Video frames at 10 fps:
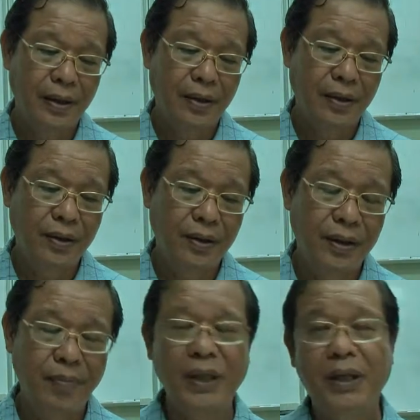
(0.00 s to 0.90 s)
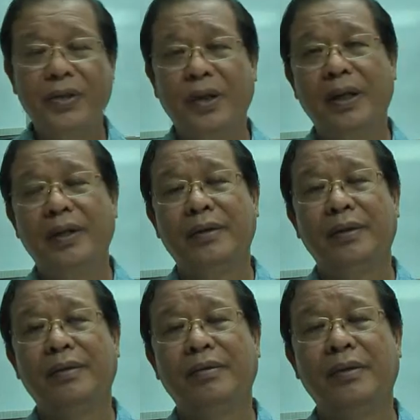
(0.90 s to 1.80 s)
On a bigger scale,
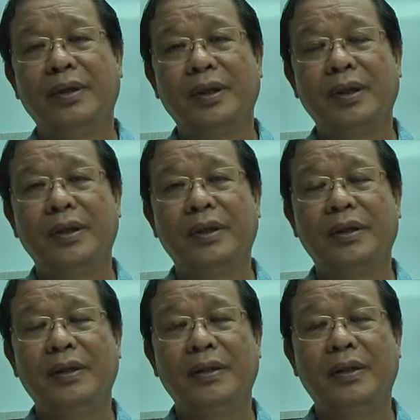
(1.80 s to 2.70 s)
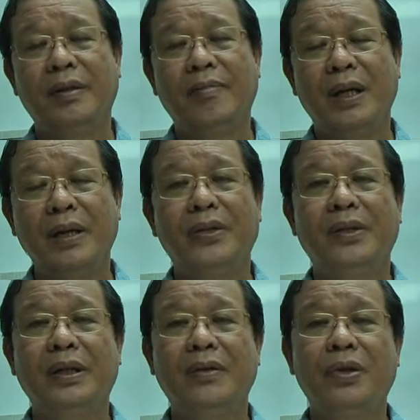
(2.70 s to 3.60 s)
the monks,
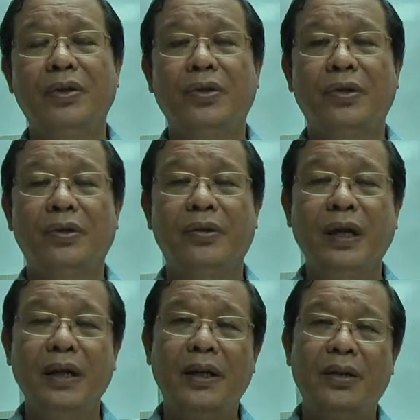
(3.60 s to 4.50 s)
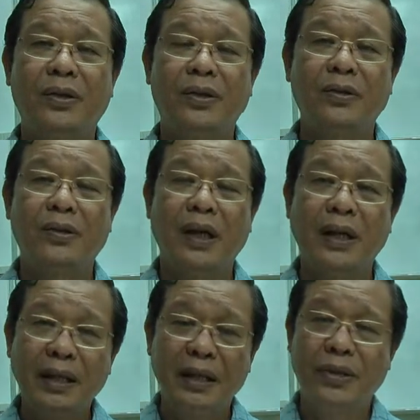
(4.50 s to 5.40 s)
in other words, relate to
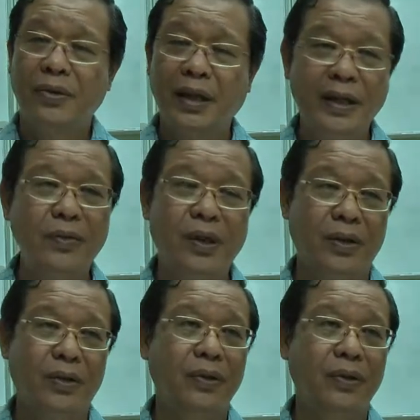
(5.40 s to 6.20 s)
others, to anyone,